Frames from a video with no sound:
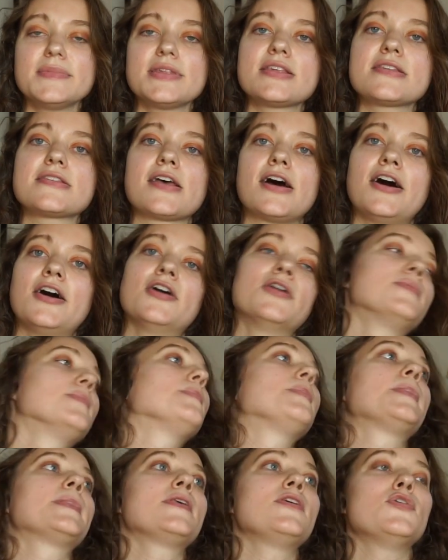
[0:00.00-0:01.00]
So
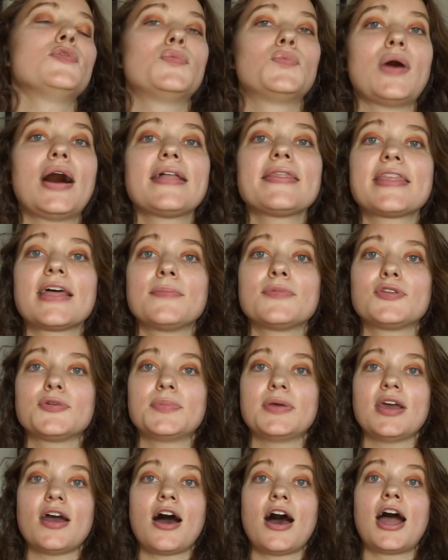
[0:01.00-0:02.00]
you want them to
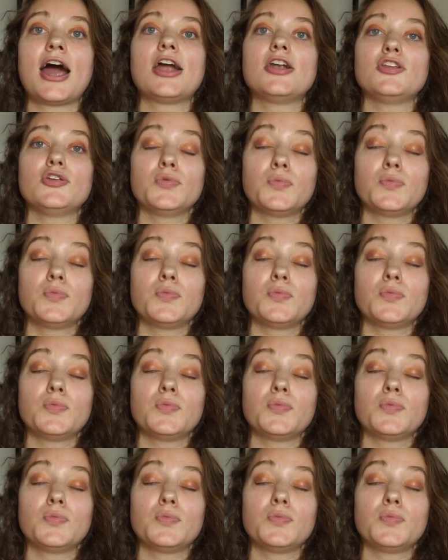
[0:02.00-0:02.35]
be hard.